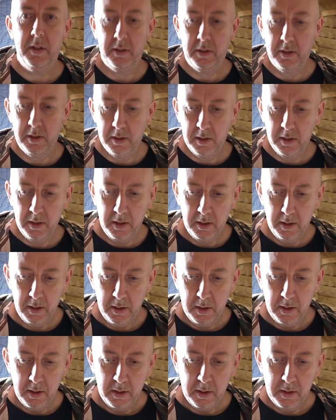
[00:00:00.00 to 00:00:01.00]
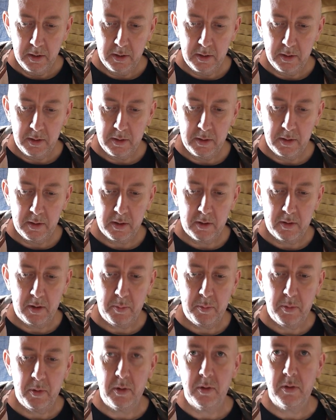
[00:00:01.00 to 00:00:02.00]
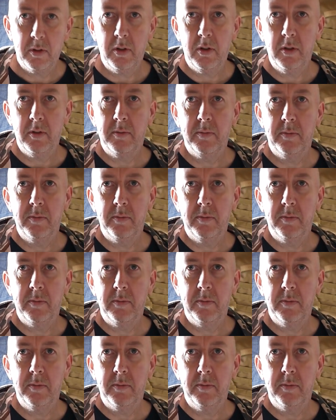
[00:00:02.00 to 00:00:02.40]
to grip onto it.